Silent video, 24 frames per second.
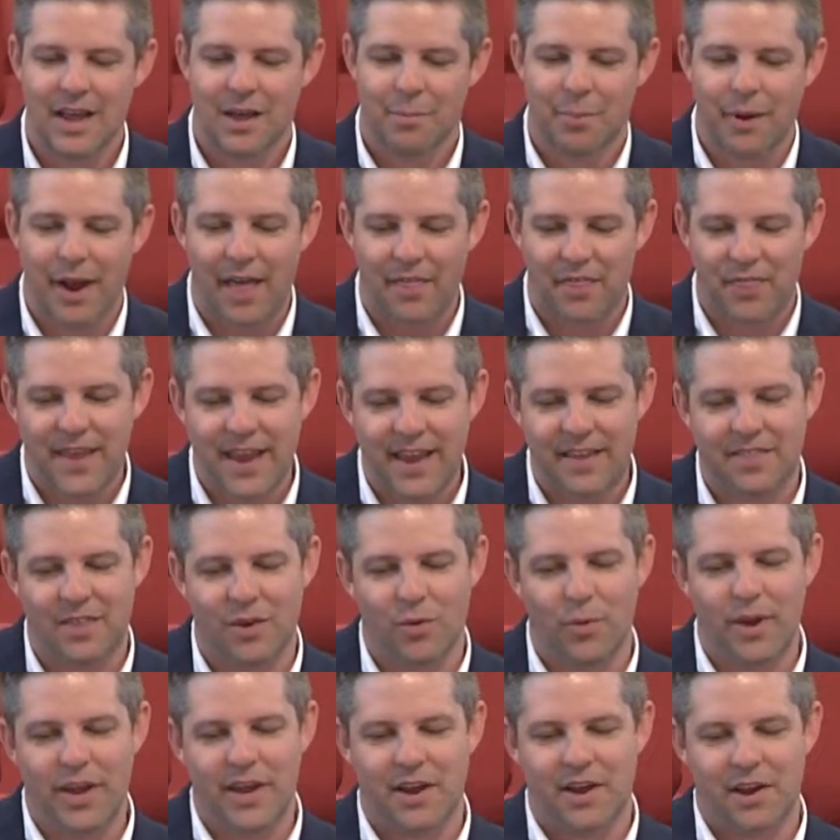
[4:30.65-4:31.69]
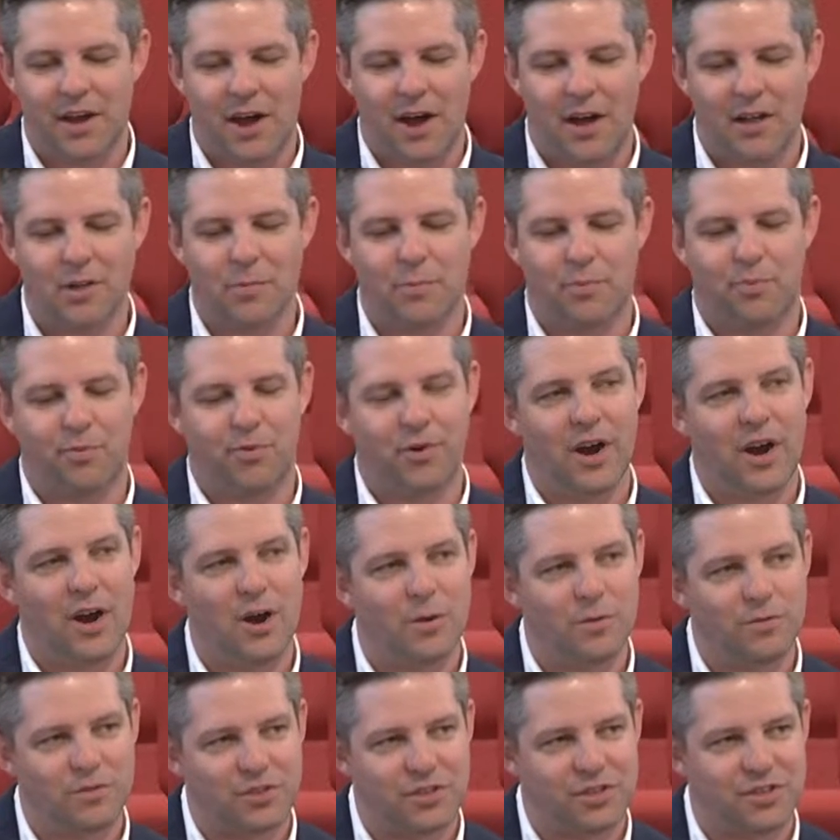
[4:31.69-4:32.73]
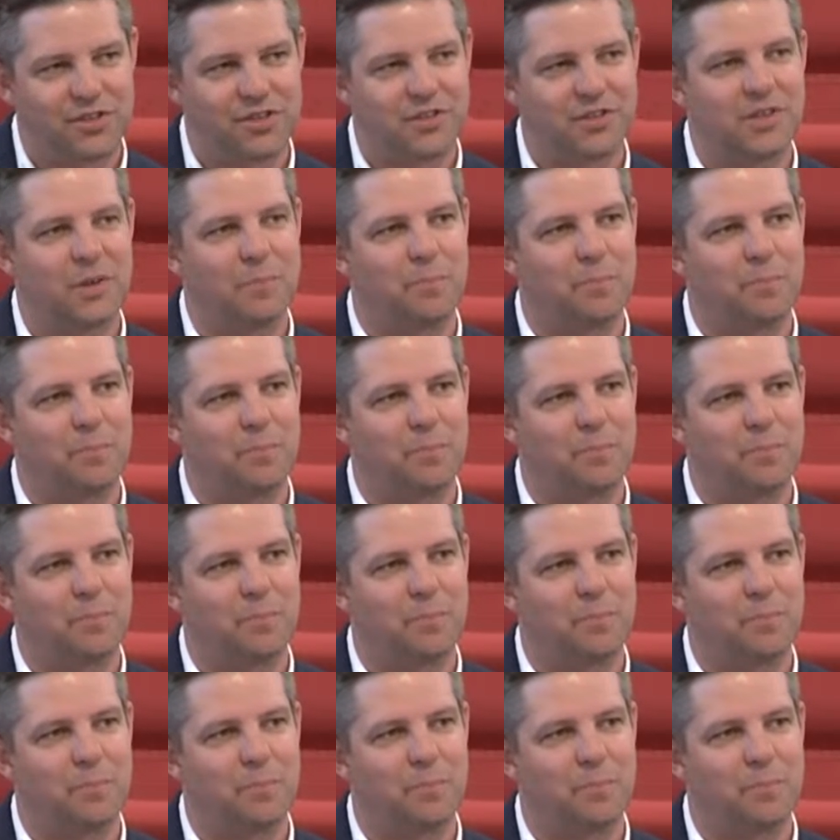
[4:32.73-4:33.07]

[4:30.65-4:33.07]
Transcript: but I think that we could all approach